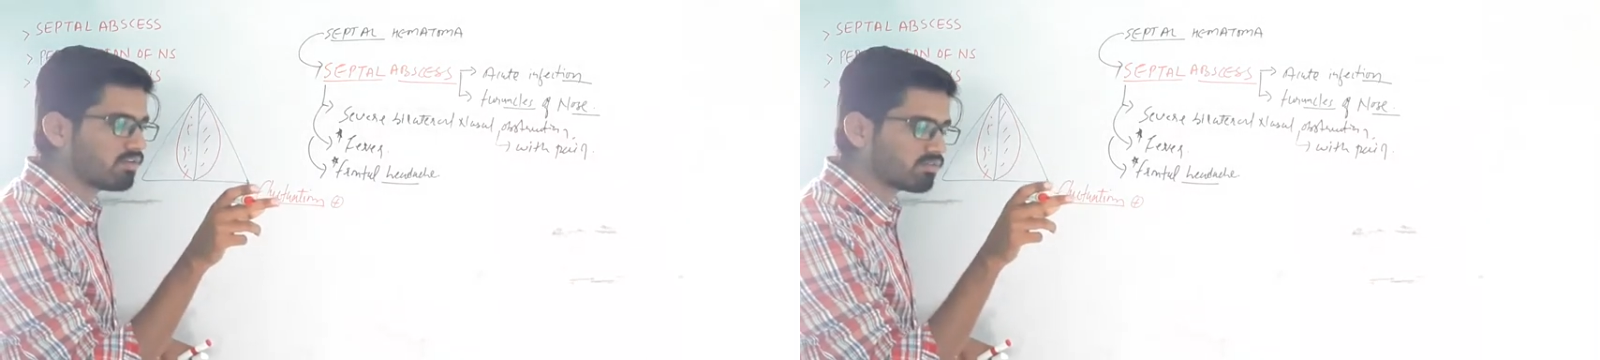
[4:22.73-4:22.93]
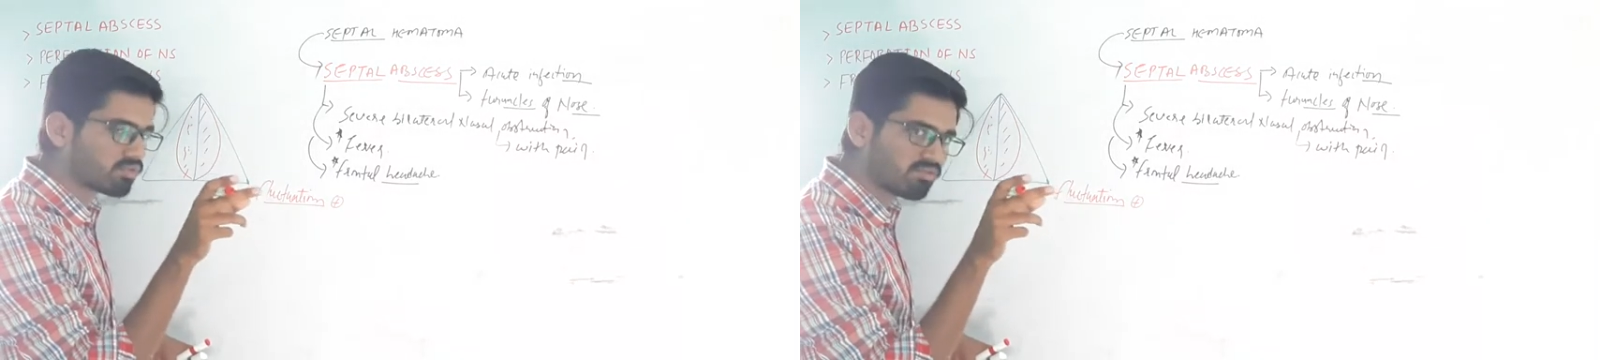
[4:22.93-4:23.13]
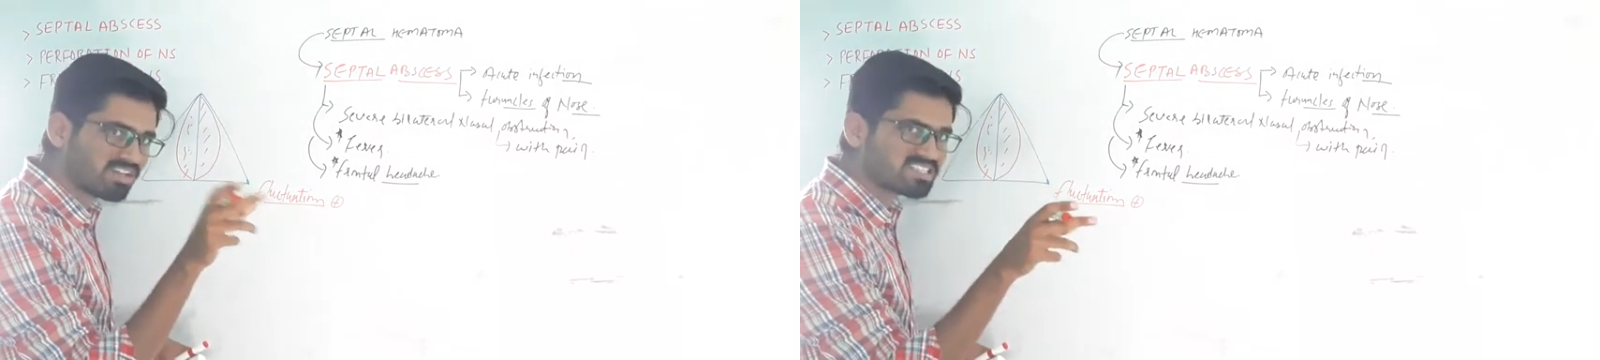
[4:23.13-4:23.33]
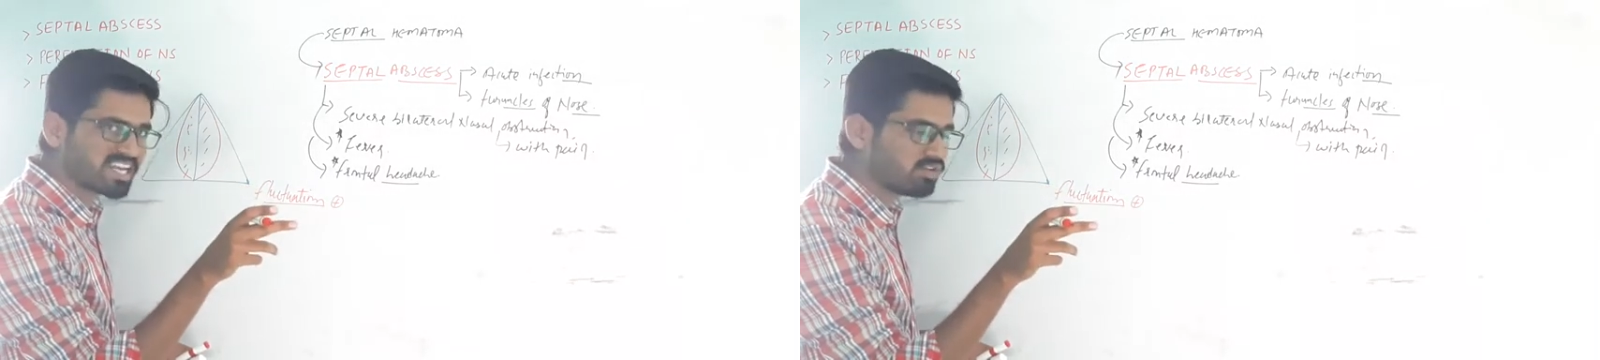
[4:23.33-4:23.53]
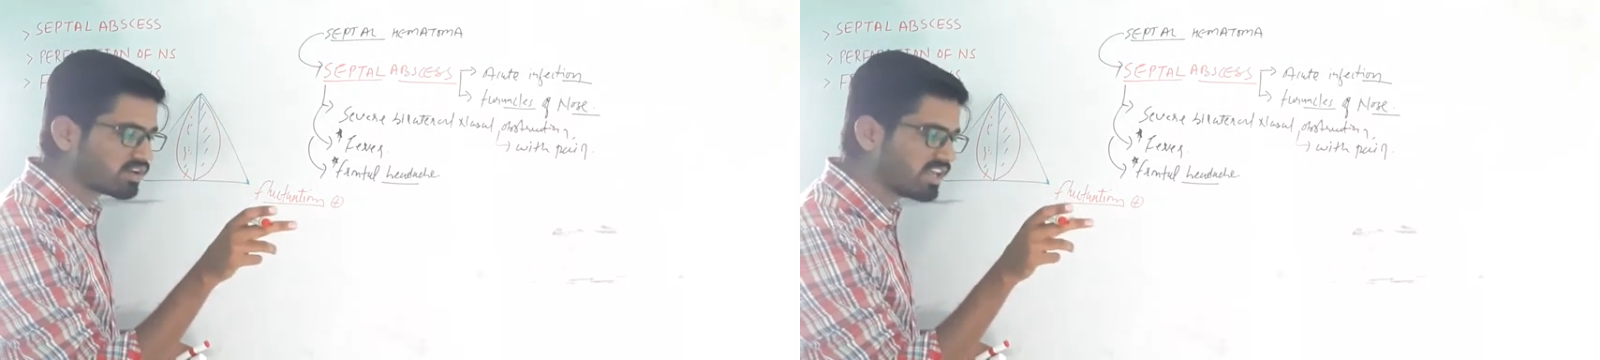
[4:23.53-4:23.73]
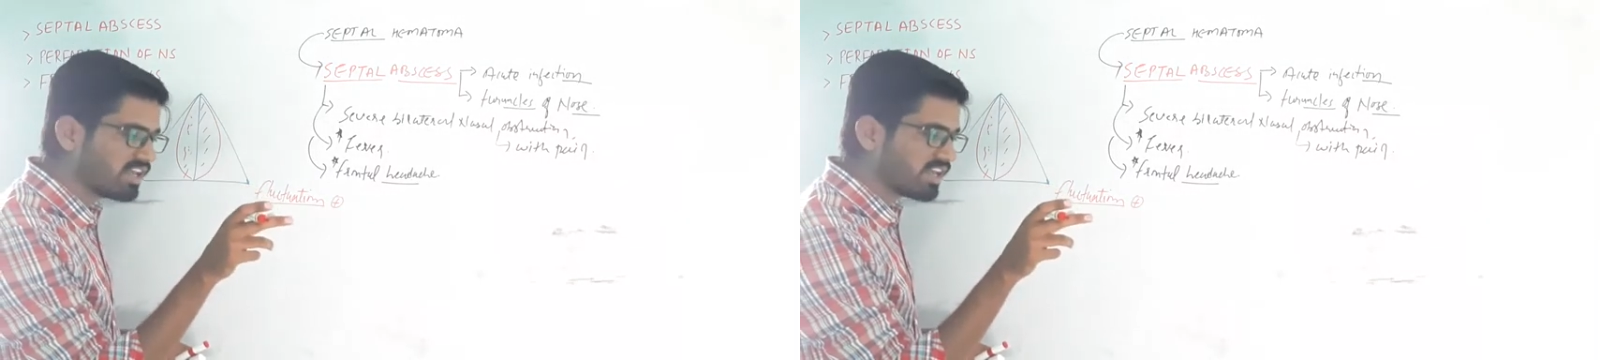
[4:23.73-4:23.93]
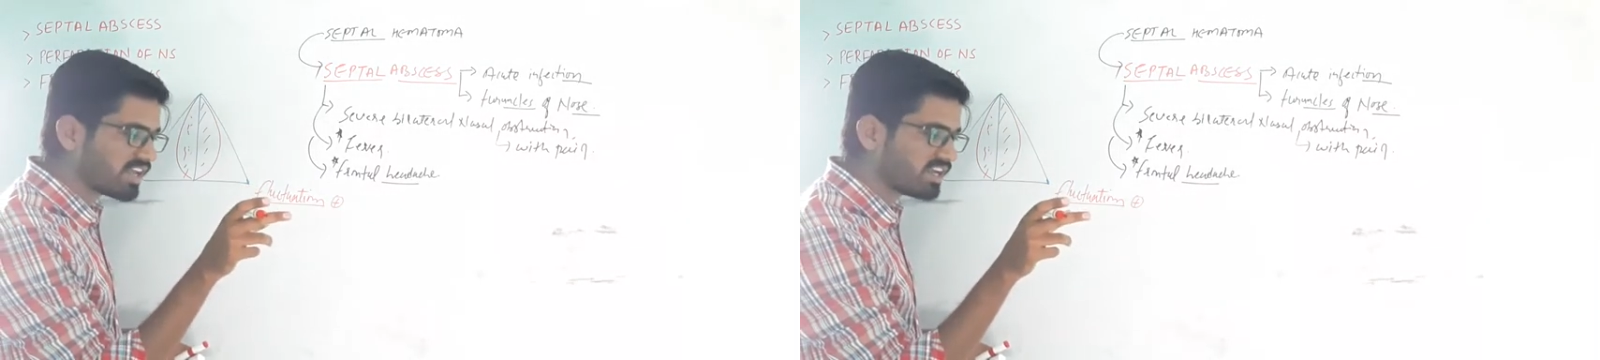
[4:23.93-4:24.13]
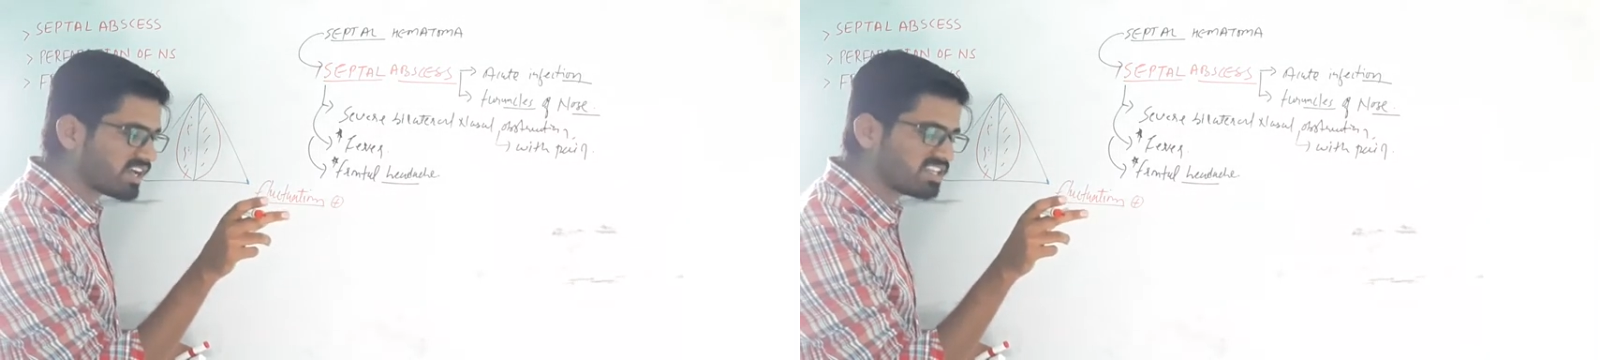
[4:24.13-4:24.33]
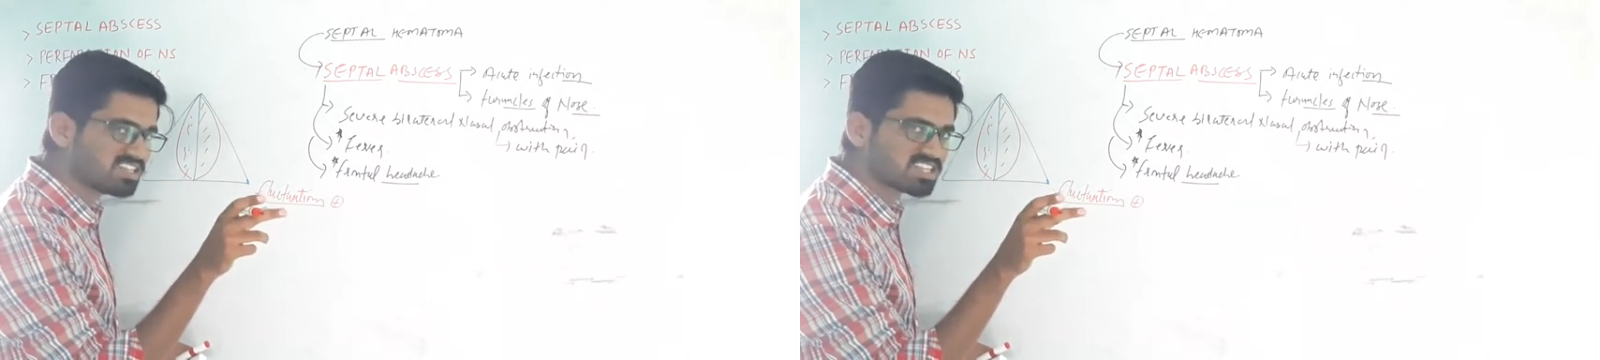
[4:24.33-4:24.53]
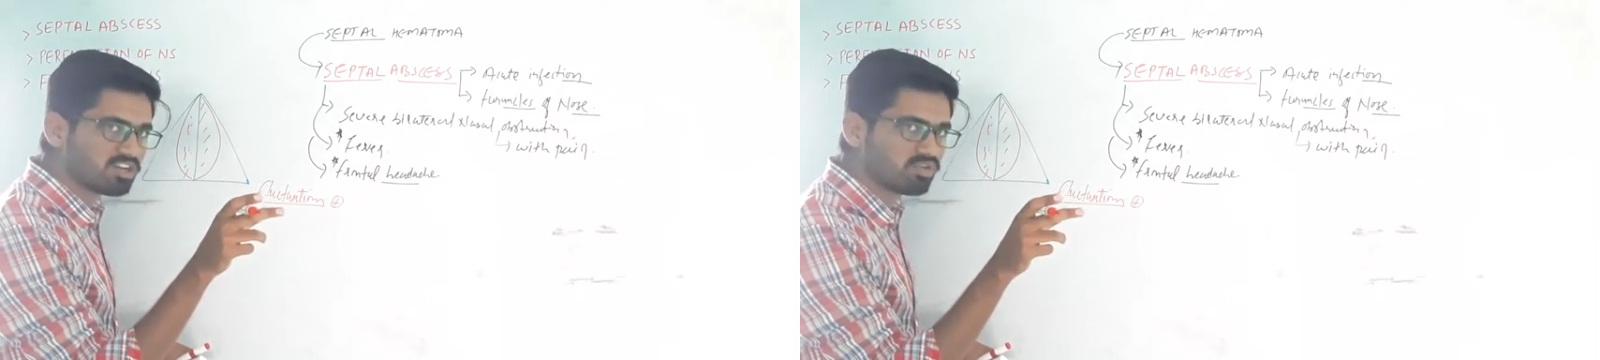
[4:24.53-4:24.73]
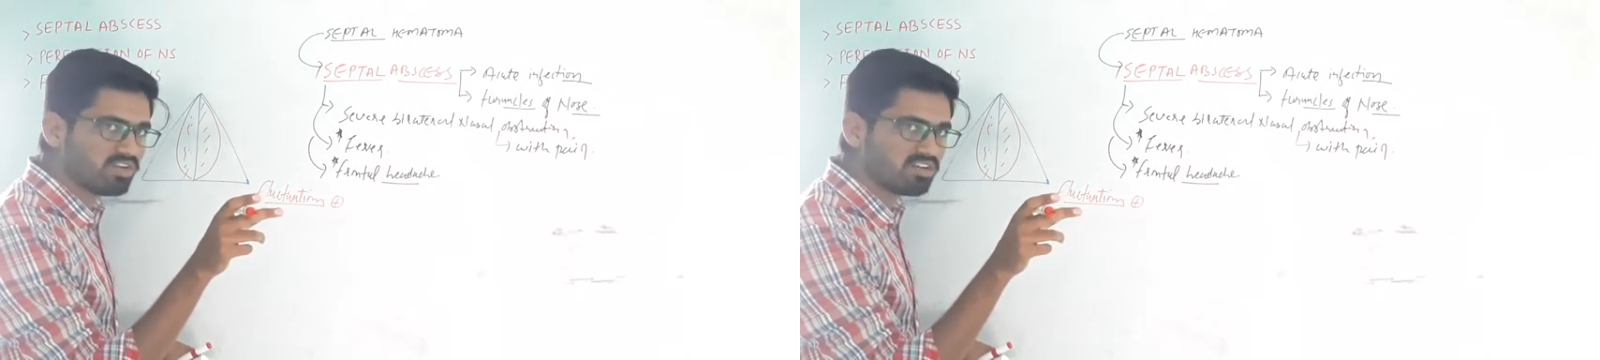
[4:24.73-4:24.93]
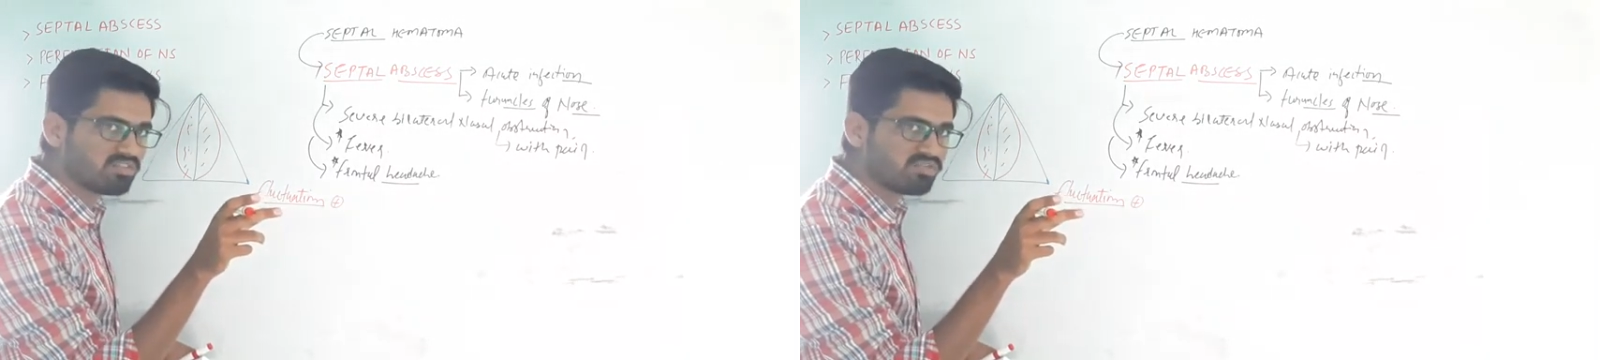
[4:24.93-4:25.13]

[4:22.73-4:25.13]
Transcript: from one side, okay, in another side you will